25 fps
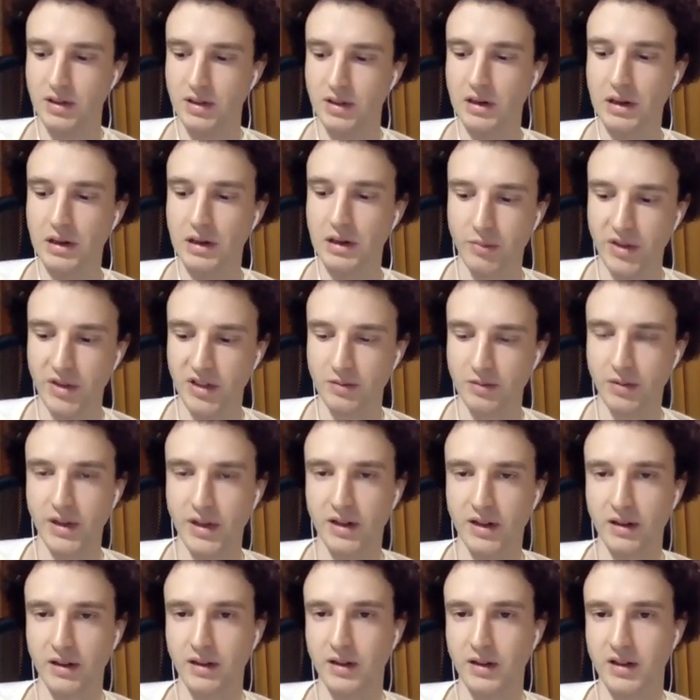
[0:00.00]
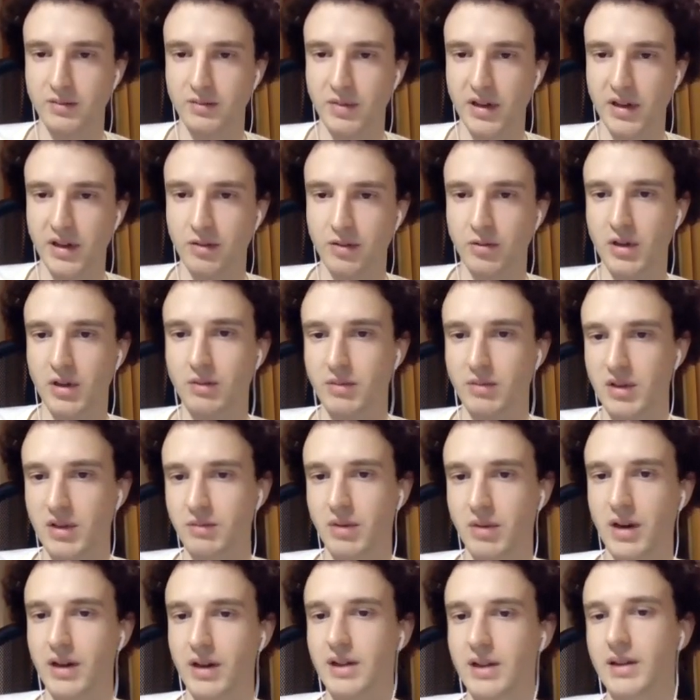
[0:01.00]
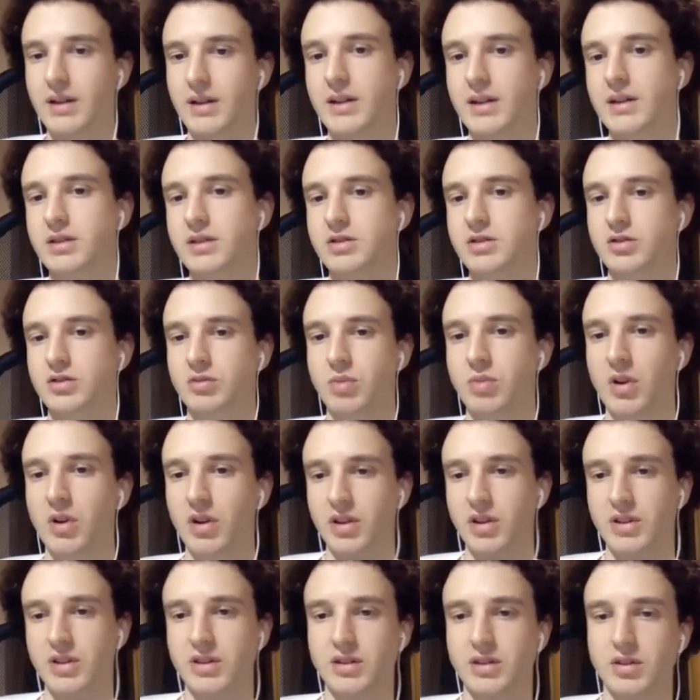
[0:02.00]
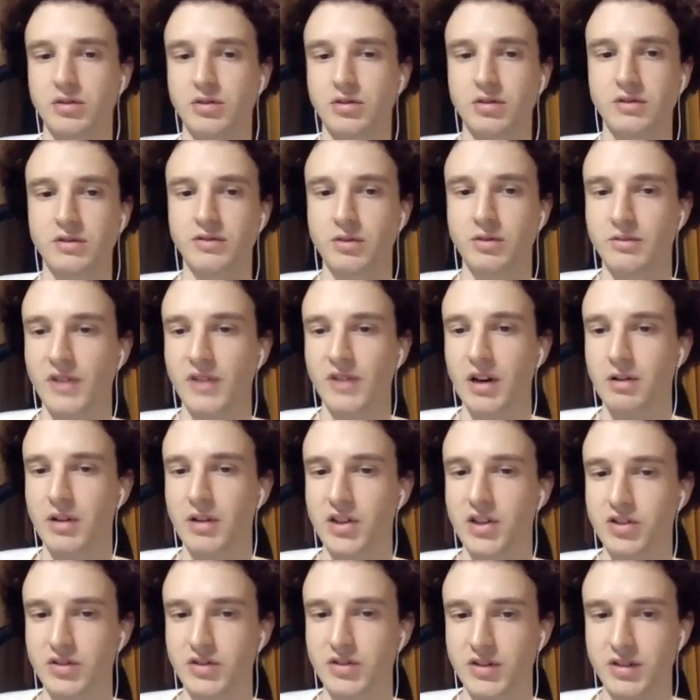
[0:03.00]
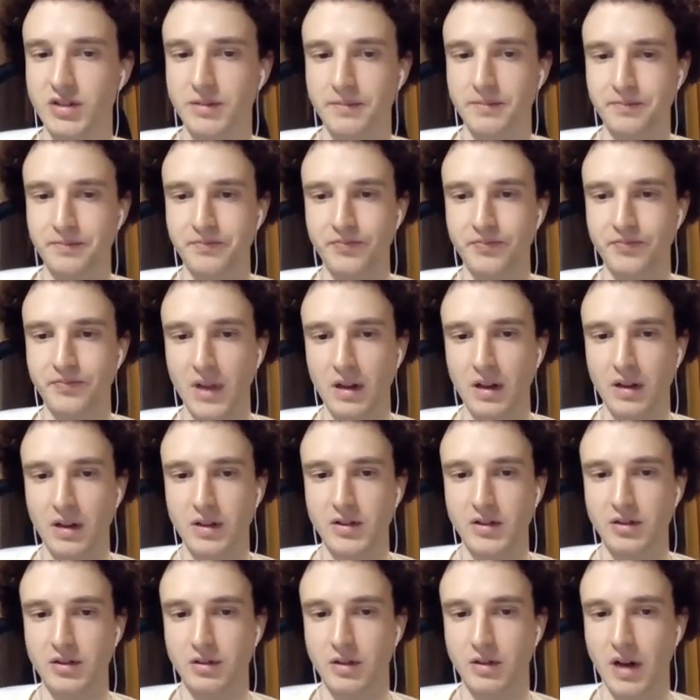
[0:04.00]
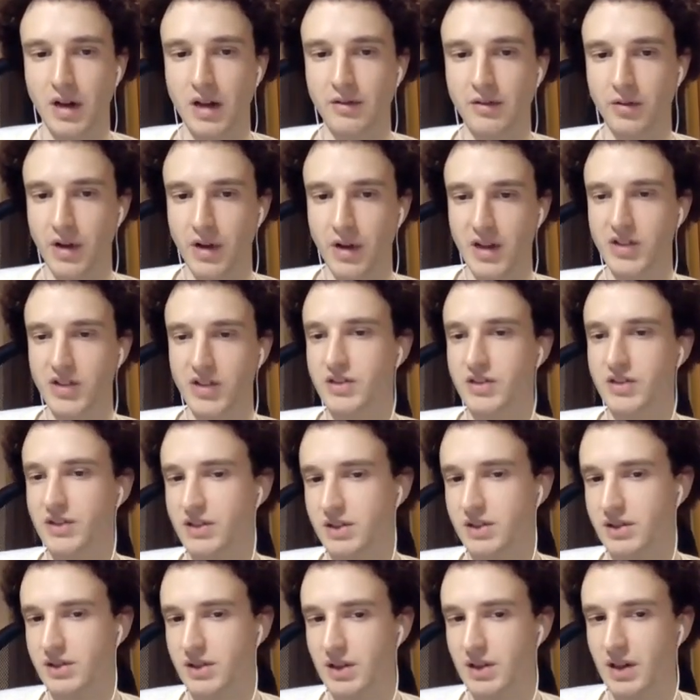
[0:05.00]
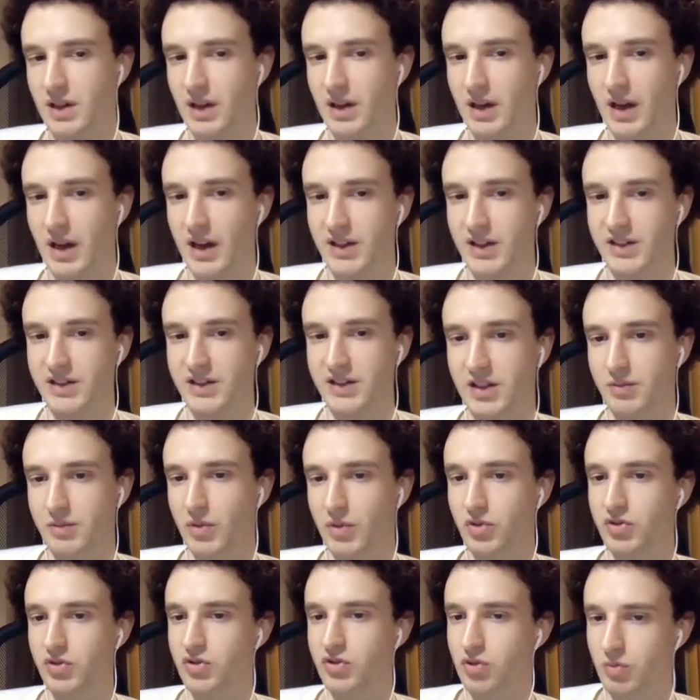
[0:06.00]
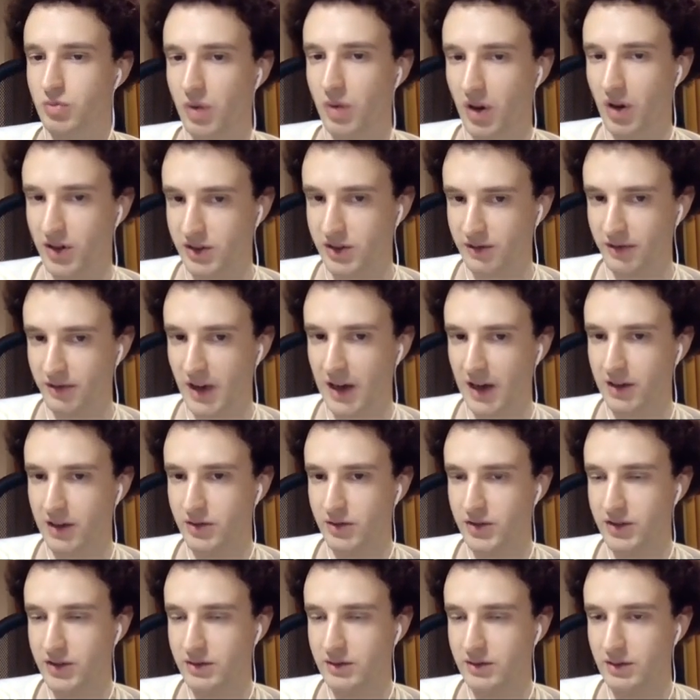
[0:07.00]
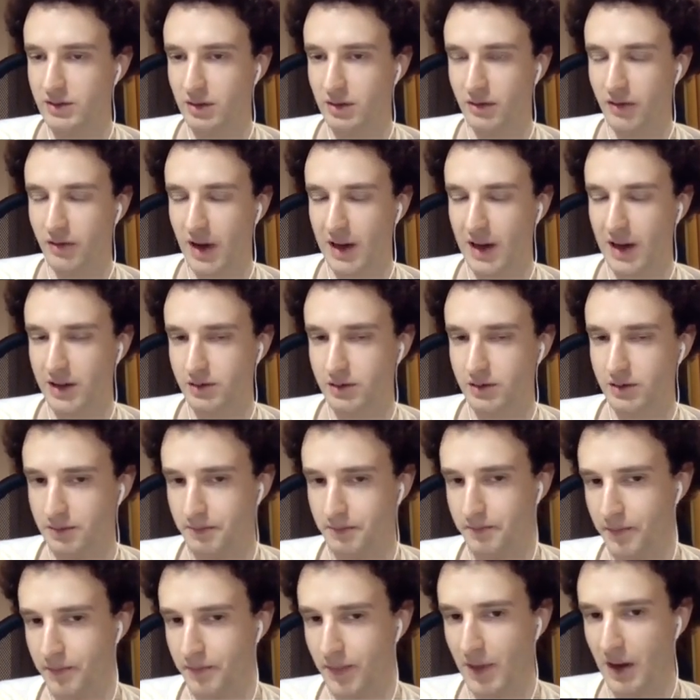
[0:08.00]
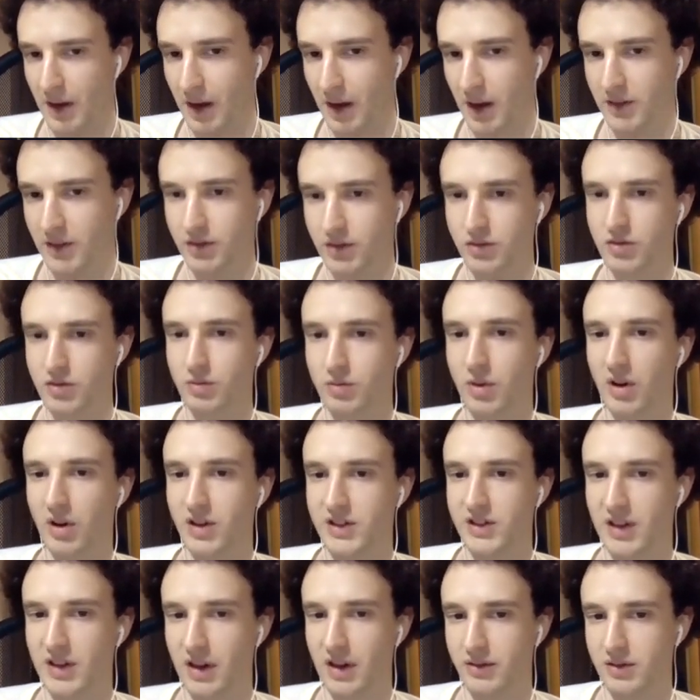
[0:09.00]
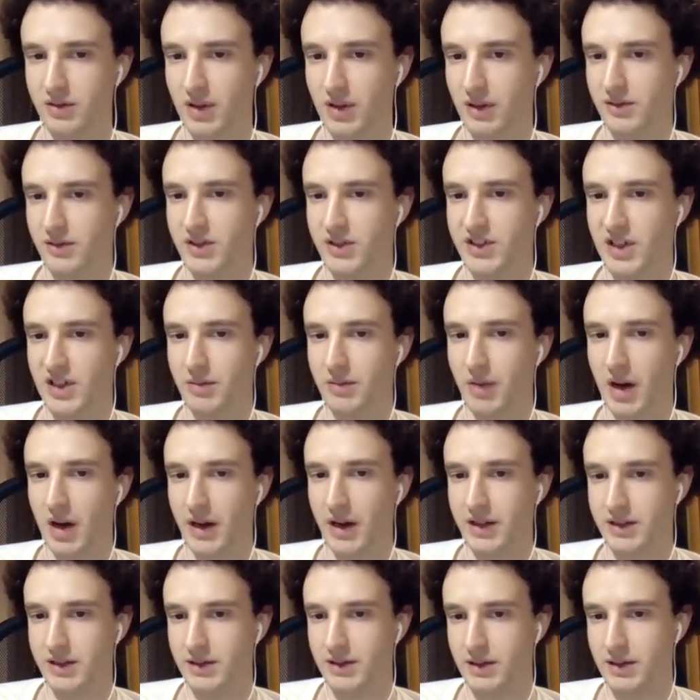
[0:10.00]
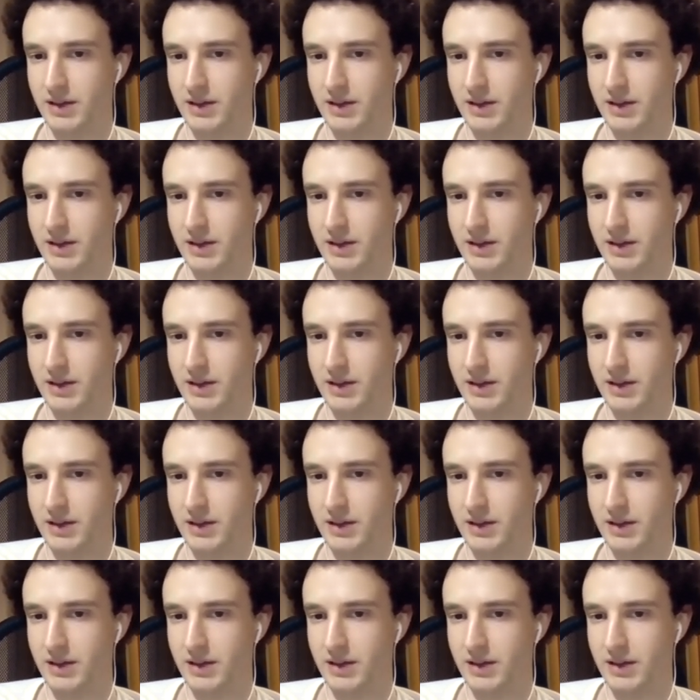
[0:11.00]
Let me explain what I mean by 2-block uniform valuations. So every agent has most 2 blocks of value, and the 2 blocks have to have the same height.